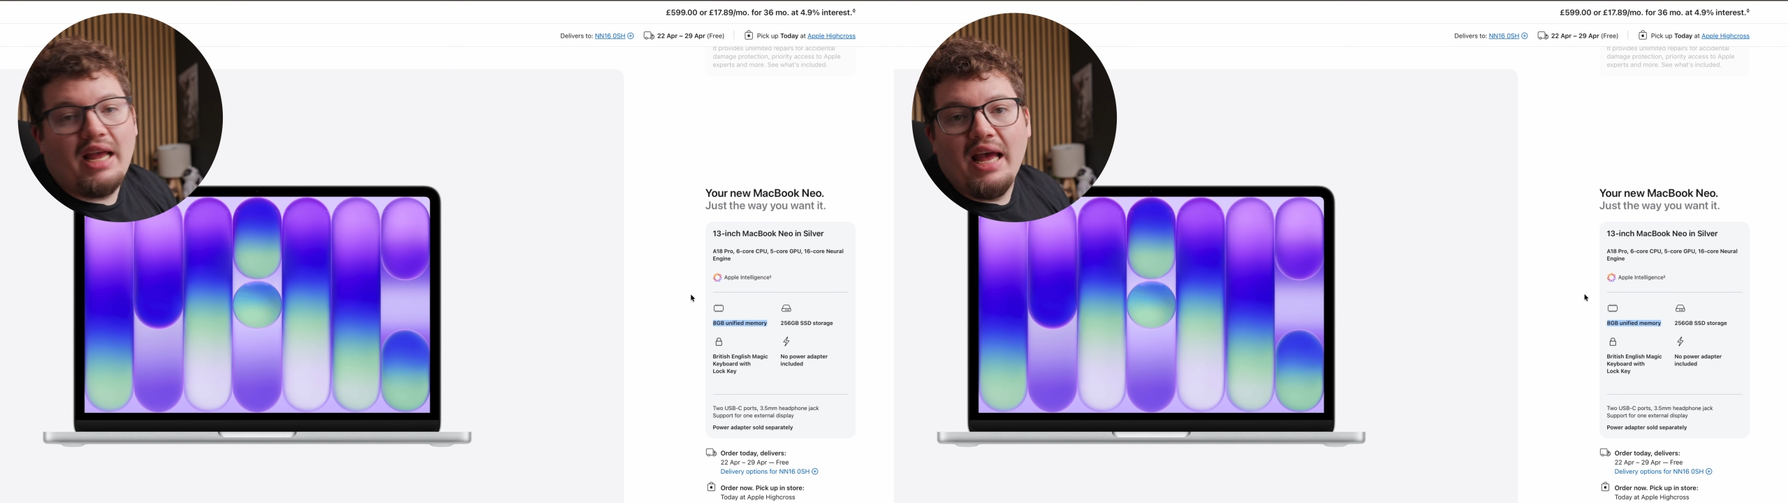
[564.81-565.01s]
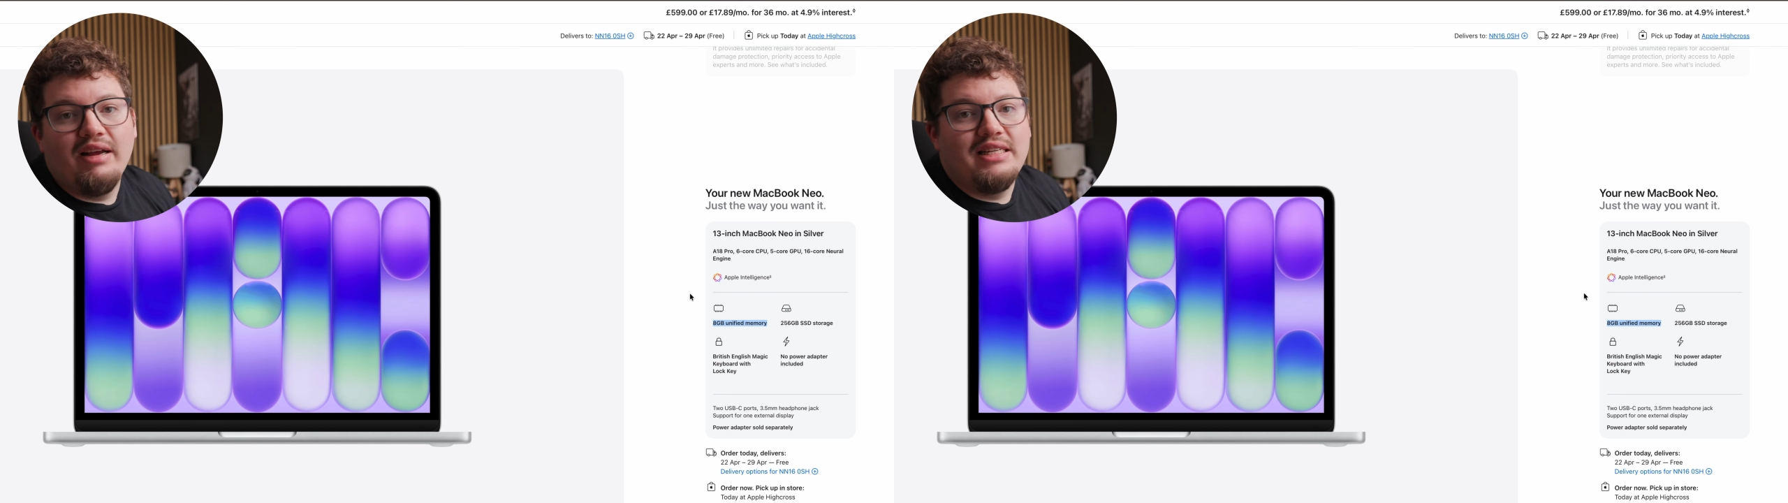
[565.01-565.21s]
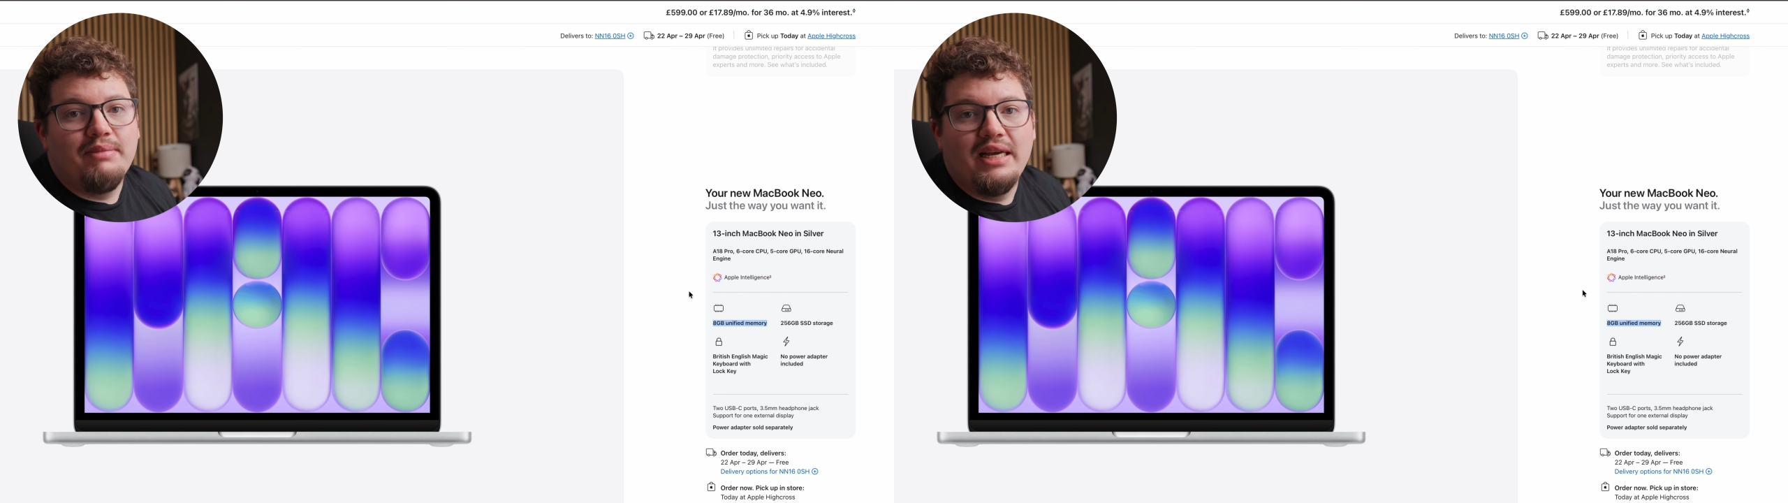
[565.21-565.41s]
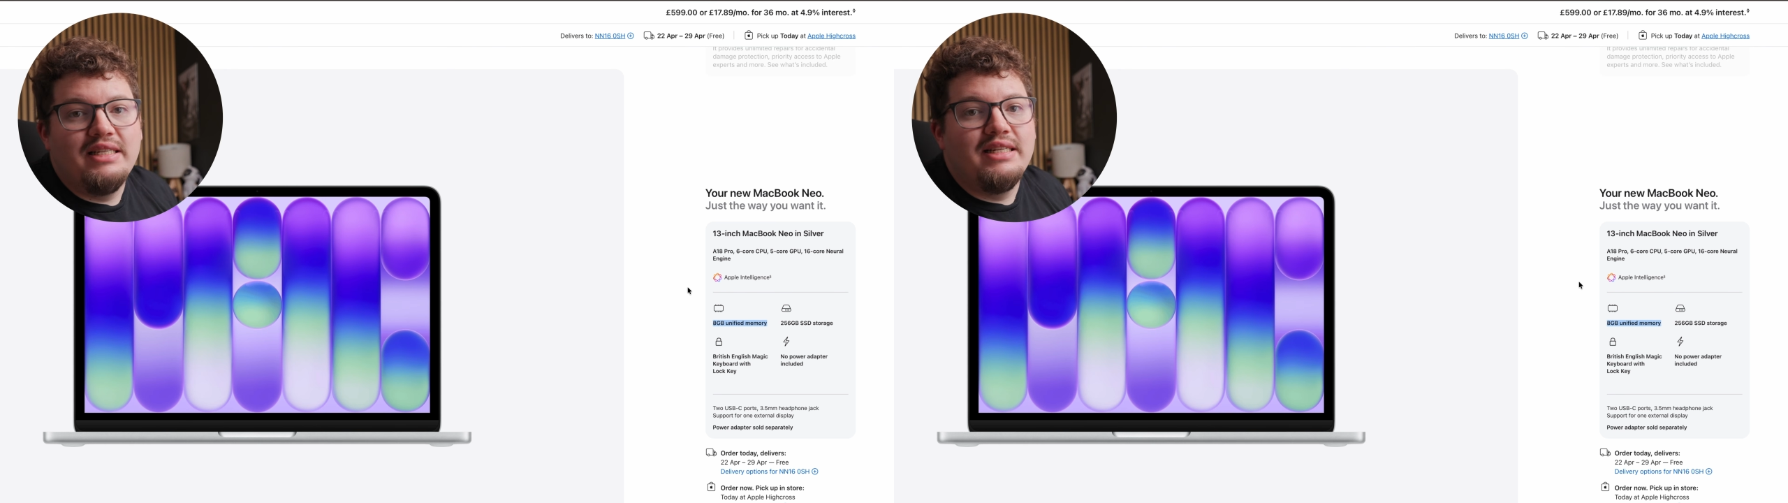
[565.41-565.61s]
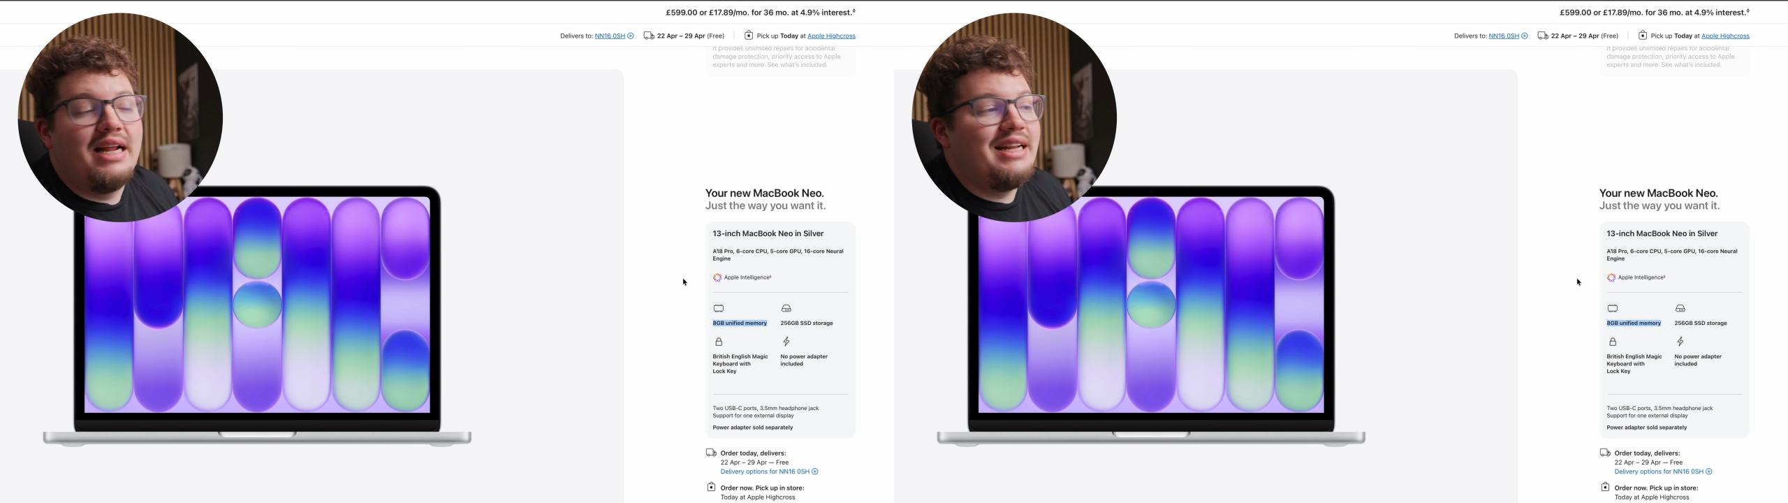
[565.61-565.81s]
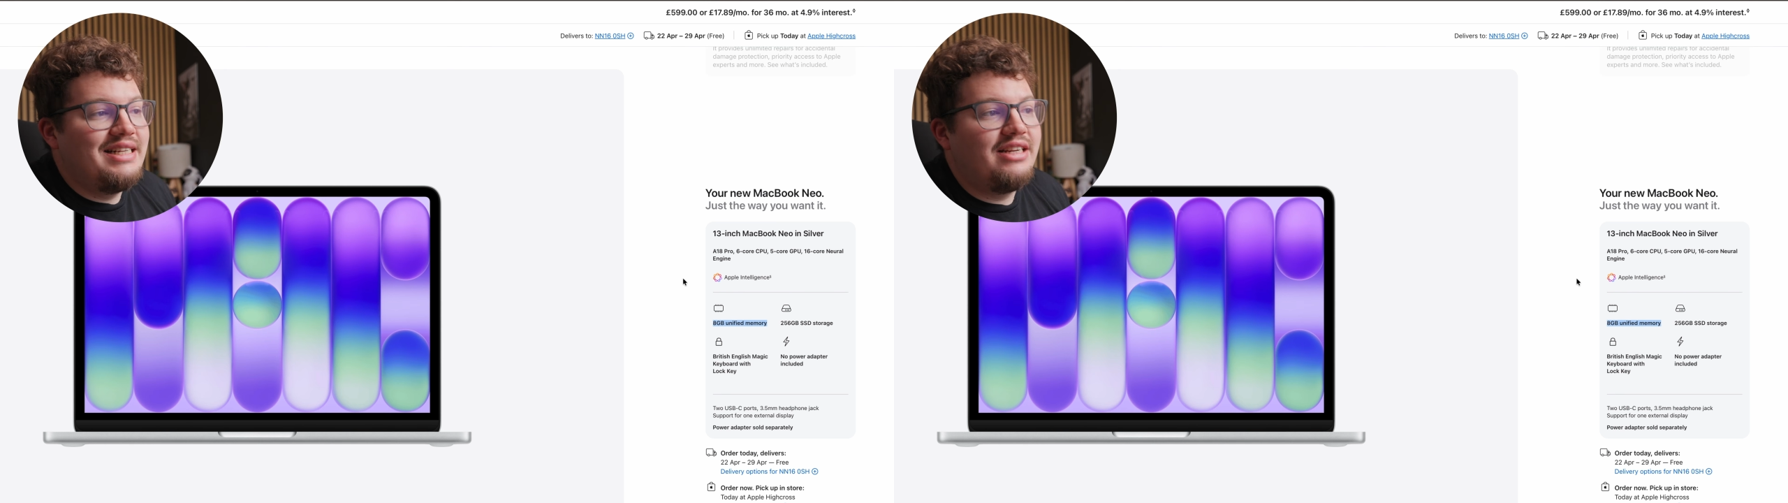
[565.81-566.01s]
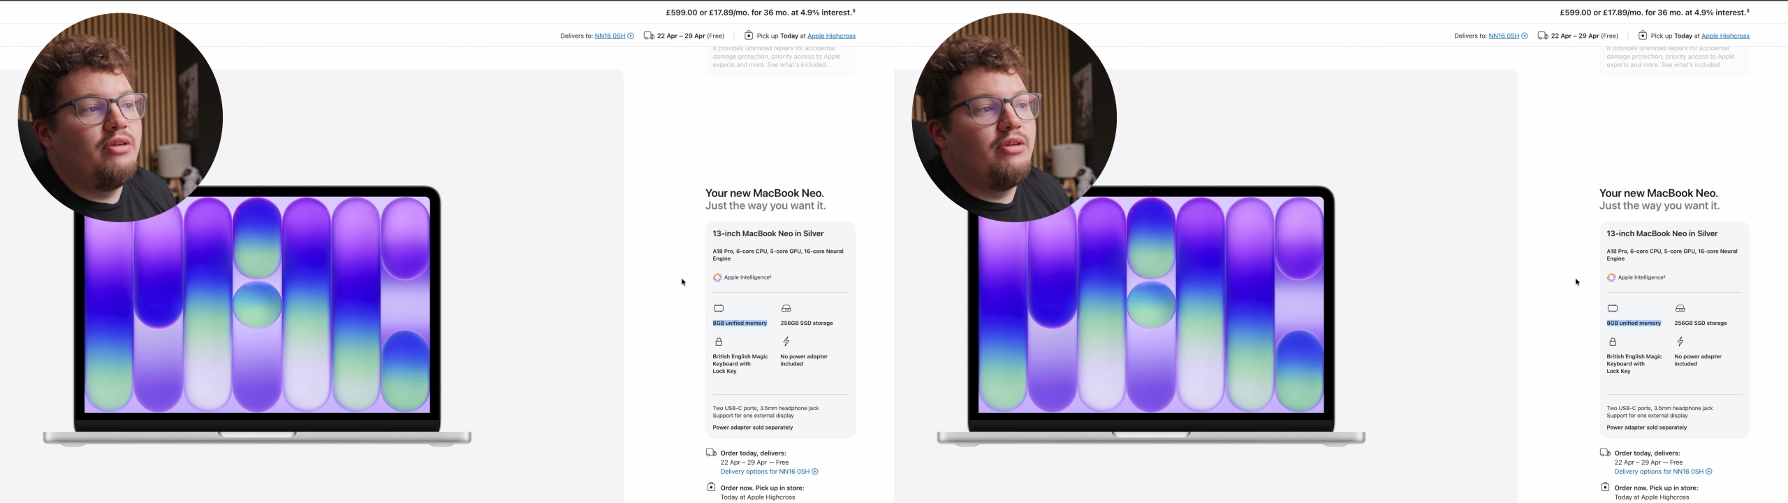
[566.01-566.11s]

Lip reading: Air is amazing and this